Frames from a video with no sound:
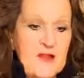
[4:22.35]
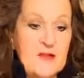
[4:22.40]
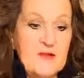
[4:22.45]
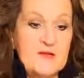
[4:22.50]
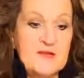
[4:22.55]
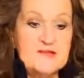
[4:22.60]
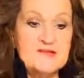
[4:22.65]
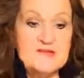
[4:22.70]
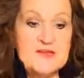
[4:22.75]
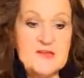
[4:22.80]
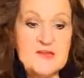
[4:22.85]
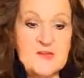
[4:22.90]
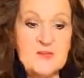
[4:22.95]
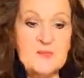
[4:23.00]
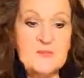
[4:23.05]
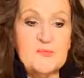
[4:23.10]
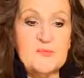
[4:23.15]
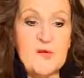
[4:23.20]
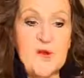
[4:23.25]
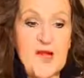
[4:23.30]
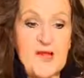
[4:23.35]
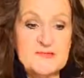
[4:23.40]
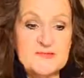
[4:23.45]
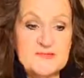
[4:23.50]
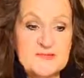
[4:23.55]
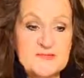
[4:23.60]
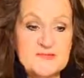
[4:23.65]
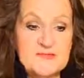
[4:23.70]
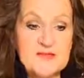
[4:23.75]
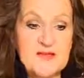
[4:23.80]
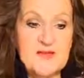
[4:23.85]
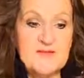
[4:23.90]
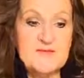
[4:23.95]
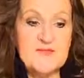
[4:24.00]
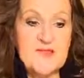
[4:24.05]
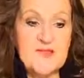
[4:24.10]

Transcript: our continued process of